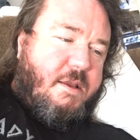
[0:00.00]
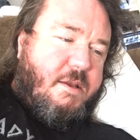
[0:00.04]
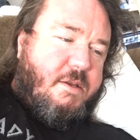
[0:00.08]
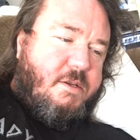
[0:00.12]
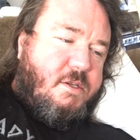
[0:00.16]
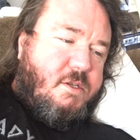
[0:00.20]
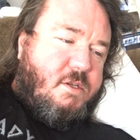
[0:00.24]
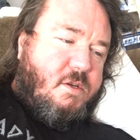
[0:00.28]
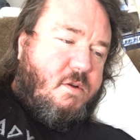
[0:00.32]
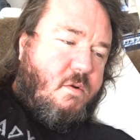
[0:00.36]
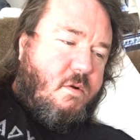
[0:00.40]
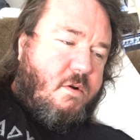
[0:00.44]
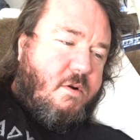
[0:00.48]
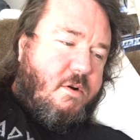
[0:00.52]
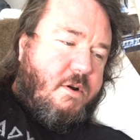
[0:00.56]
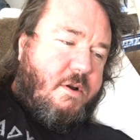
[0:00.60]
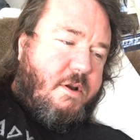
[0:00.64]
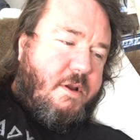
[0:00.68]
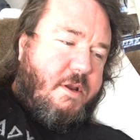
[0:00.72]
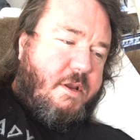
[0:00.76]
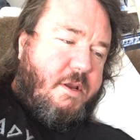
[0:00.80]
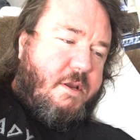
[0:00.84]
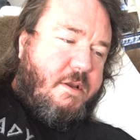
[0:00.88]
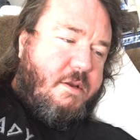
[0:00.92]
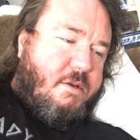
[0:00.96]
a
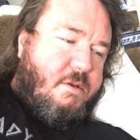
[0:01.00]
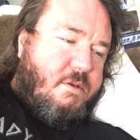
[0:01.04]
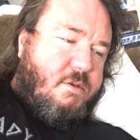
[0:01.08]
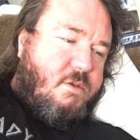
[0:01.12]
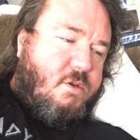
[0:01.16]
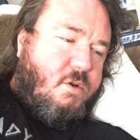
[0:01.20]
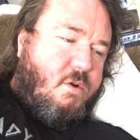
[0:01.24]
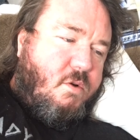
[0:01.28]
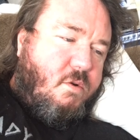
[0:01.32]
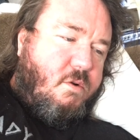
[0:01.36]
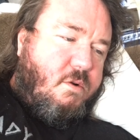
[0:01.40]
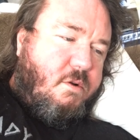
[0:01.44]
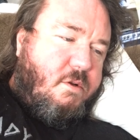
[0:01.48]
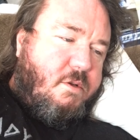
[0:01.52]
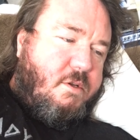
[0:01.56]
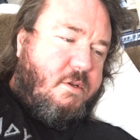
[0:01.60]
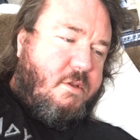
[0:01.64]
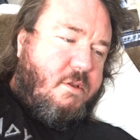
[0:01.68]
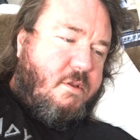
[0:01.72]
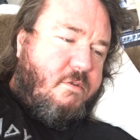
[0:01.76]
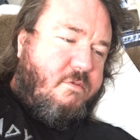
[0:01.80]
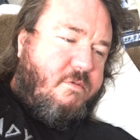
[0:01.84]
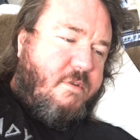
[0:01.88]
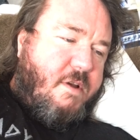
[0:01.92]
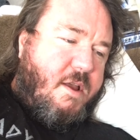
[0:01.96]
story told
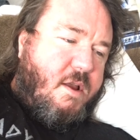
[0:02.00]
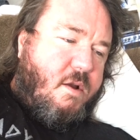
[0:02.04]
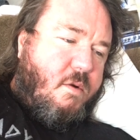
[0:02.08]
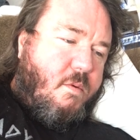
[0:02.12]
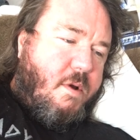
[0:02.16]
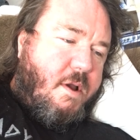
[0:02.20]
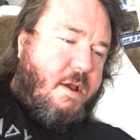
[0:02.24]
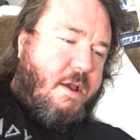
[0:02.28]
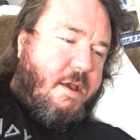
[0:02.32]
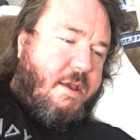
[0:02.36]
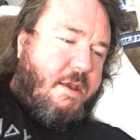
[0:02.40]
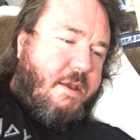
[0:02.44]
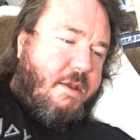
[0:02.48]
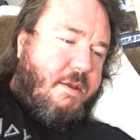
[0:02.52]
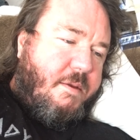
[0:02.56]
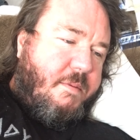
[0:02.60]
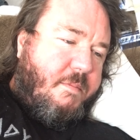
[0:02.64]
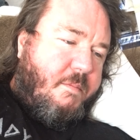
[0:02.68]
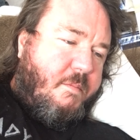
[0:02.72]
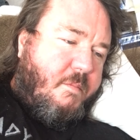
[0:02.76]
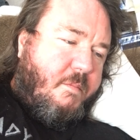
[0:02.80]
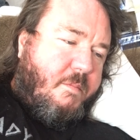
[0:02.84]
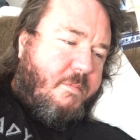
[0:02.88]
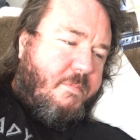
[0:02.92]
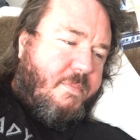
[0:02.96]
the right way.
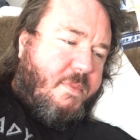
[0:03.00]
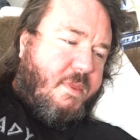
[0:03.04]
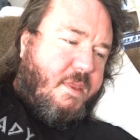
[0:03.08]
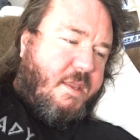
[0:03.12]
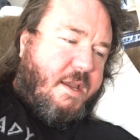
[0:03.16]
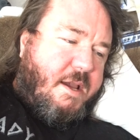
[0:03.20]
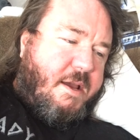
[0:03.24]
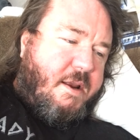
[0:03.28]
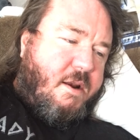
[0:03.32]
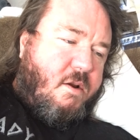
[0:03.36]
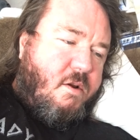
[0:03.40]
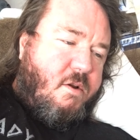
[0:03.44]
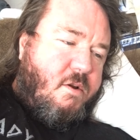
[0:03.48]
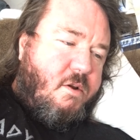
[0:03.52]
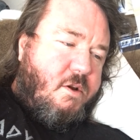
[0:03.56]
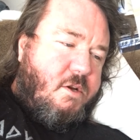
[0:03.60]
I don't